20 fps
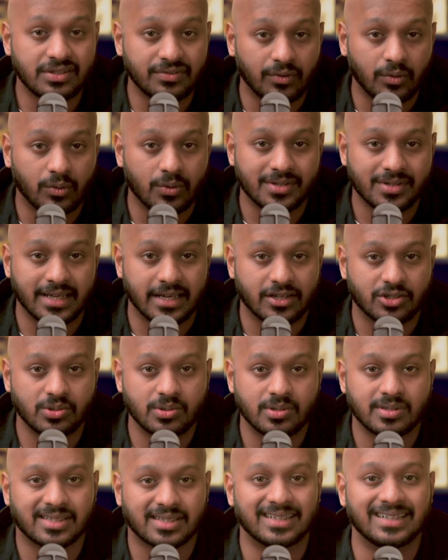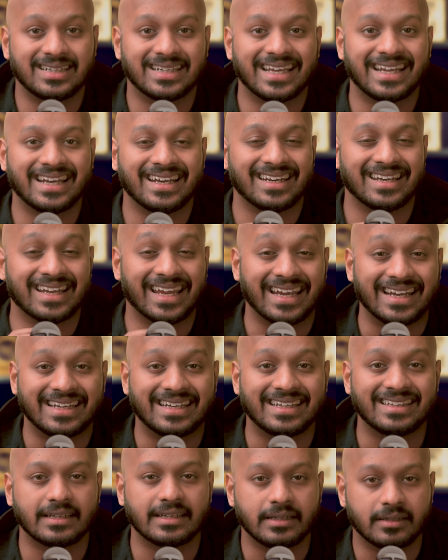4 sections contain
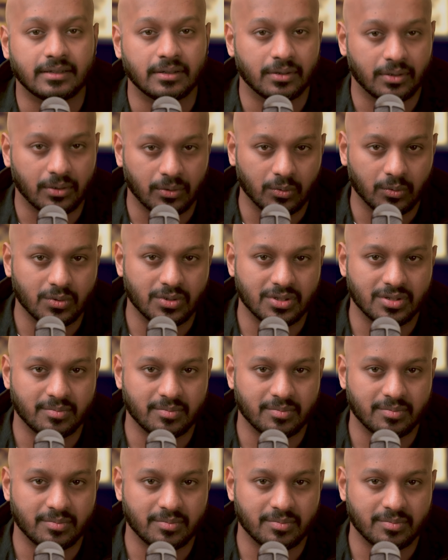93 controls